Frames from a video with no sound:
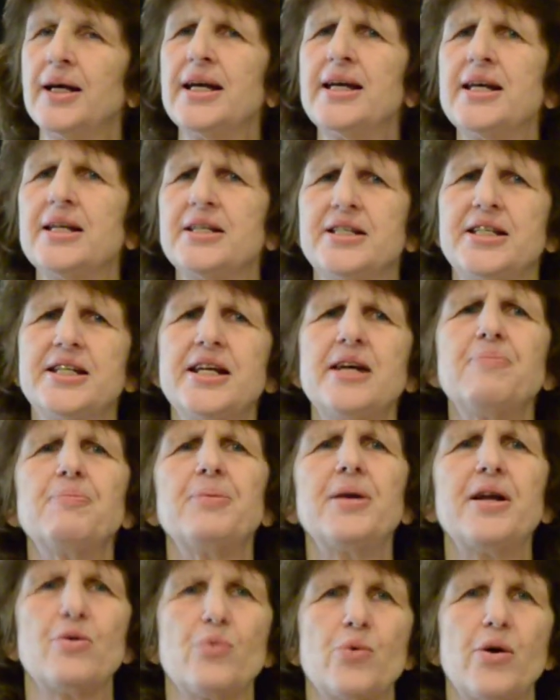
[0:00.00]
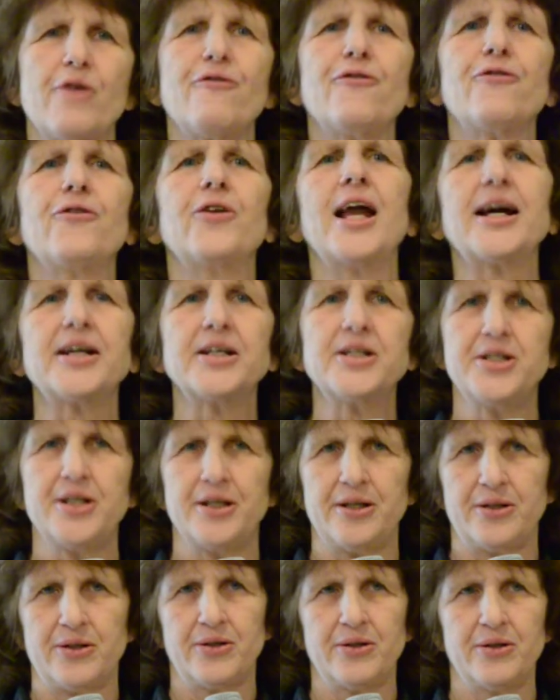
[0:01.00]
He deeply
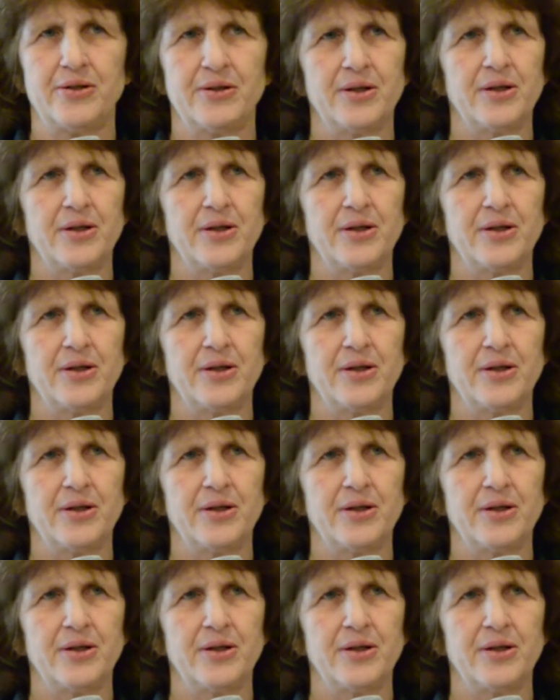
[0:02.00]
reflected